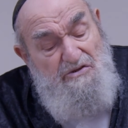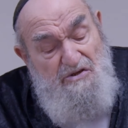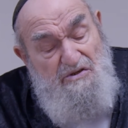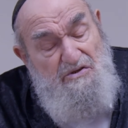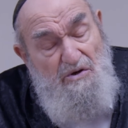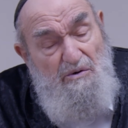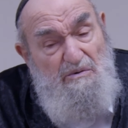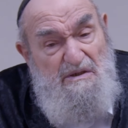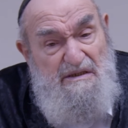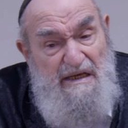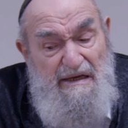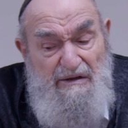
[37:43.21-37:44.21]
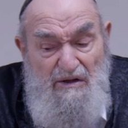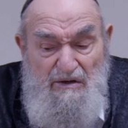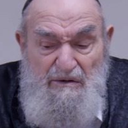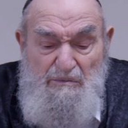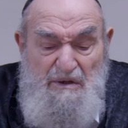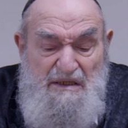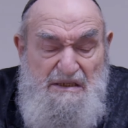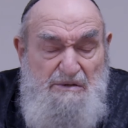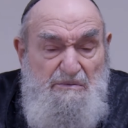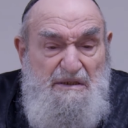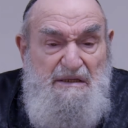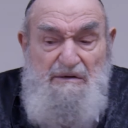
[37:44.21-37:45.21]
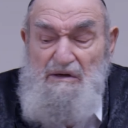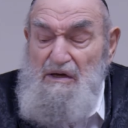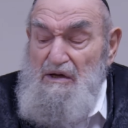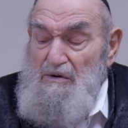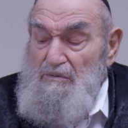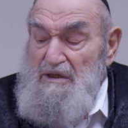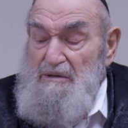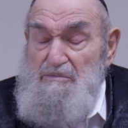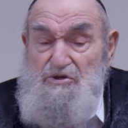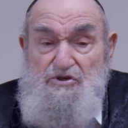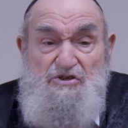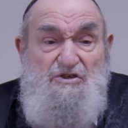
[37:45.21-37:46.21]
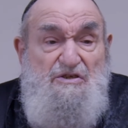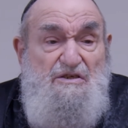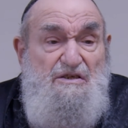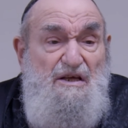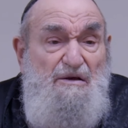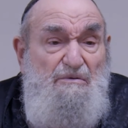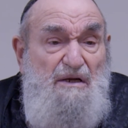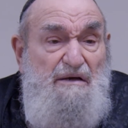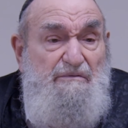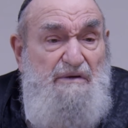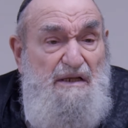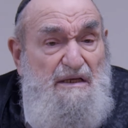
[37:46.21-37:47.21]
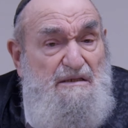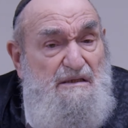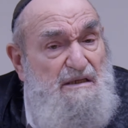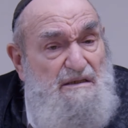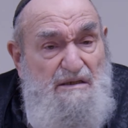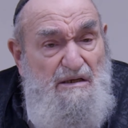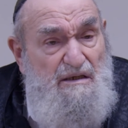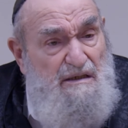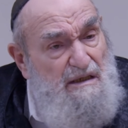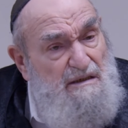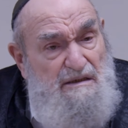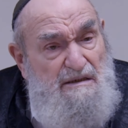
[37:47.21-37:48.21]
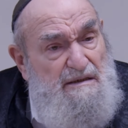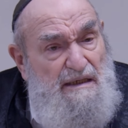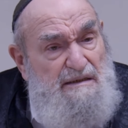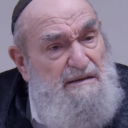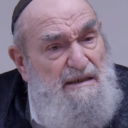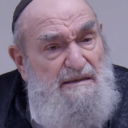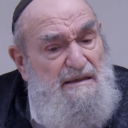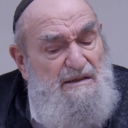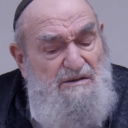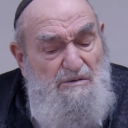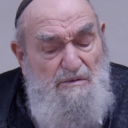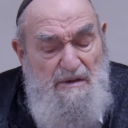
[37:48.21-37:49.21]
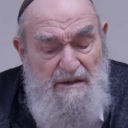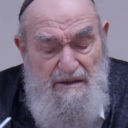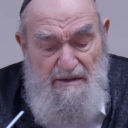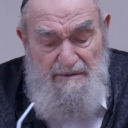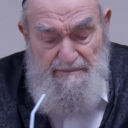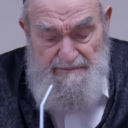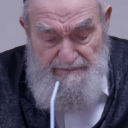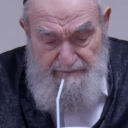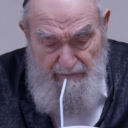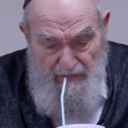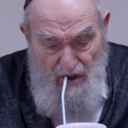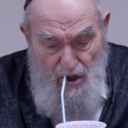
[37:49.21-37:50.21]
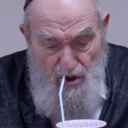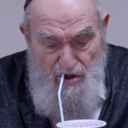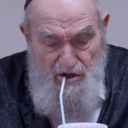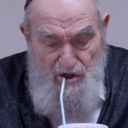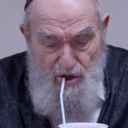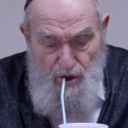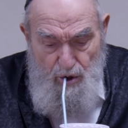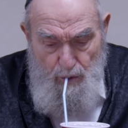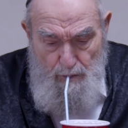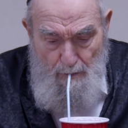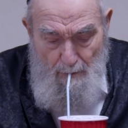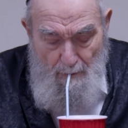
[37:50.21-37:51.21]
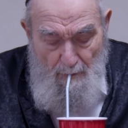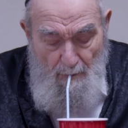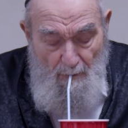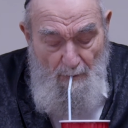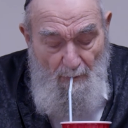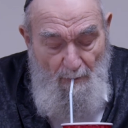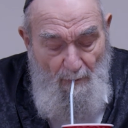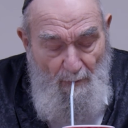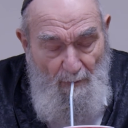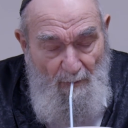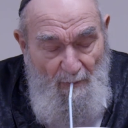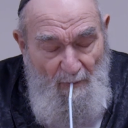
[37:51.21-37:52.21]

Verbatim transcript: just go and say, "Oh, I want to see what the what the magicians say, whatever these things are," and that and that, that doesn't work. Is that because